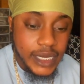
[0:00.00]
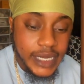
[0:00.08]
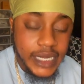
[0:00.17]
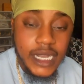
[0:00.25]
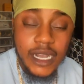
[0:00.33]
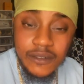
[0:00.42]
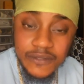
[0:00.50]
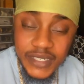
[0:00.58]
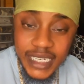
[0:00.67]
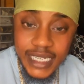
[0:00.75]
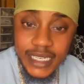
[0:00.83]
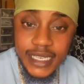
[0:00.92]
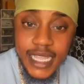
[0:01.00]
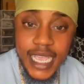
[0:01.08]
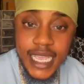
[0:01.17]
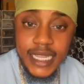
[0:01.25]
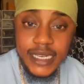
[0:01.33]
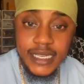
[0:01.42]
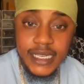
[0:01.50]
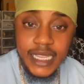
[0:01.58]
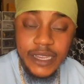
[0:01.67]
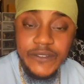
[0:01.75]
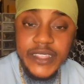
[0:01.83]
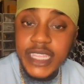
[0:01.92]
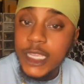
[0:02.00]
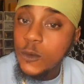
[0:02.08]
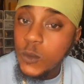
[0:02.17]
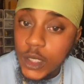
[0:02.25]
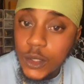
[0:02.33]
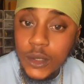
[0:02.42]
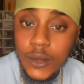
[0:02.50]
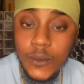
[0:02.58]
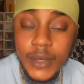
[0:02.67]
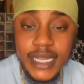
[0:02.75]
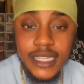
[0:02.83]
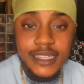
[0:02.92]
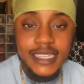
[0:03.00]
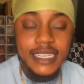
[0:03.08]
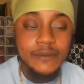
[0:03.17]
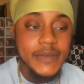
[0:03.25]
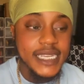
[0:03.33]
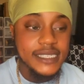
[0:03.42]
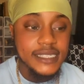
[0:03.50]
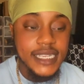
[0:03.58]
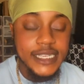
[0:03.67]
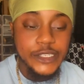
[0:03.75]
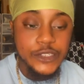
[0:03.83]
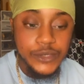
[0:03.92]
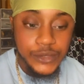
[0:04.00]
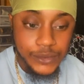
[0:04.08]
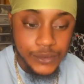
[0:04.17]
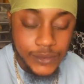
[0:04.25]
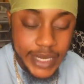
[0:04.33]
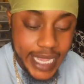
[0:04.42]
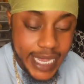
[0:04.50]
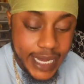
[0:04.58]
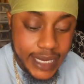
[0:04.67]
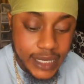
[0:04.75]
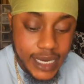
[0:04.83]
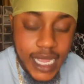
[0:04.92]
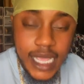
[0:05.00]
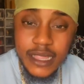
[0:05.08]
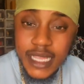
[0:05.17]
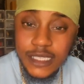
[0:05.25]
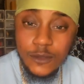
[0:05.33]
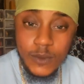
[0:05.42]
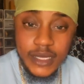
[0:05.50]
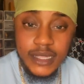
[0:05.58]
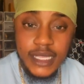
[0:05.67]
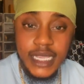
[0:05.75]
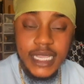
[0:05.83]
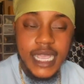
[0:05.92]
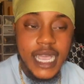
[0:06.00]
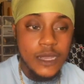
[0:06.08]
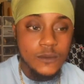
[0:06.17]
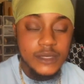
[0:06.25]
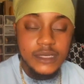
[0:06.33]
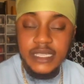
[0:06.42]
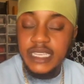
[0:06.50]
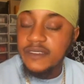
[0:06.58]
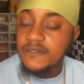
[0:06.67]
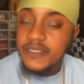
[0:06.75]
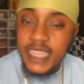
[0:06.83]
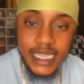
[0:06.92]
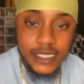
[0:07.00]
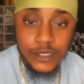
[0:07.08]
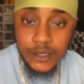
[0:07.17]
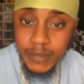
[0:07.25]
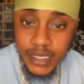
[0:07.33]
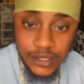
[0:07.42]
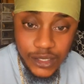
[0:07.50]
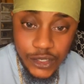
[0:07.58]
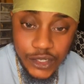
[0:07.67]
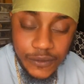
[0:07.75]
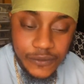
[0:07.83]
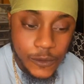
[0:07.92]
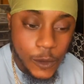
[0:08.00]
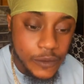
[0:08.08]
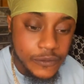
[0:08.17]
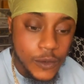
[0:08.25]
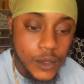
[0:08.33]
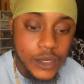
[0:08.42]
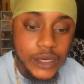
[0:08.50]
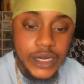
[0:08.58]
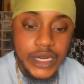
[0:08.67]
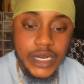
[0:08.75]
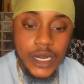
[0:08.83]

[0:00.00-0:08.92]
I'm confident that everything will go well in my stage 2, and that's one thing I will give thanks to my surgeon for